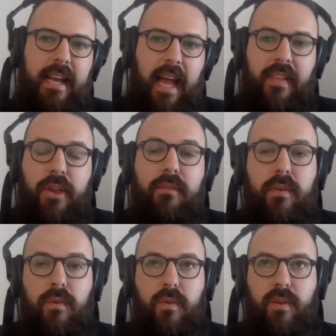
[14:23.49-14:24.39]
And then you
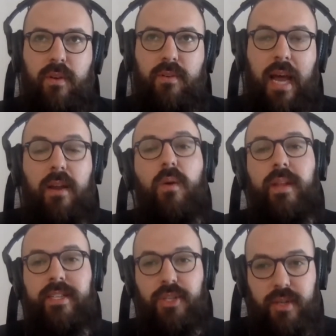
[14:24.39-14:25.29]
have not
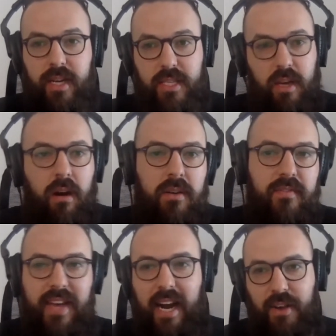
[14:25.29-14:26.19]
only did you get a ton of
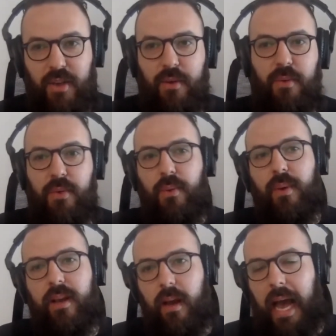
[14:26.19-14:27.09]
value, you
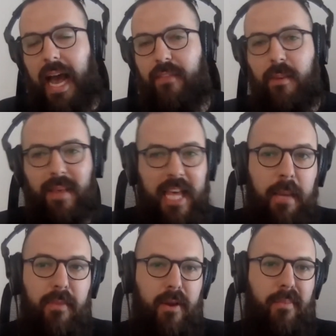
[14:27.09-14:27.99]
had them
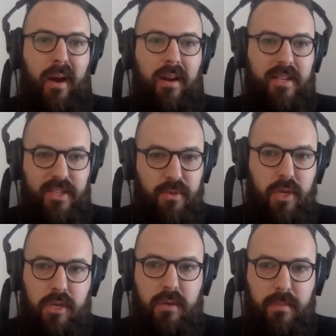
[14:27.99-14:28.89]
keep their product and
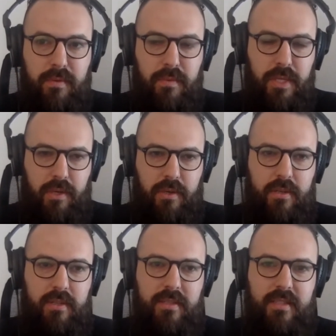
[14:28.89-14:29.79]
curbed
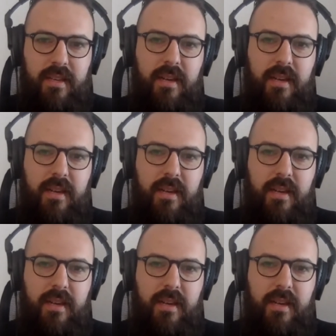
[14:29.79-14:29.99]
returns,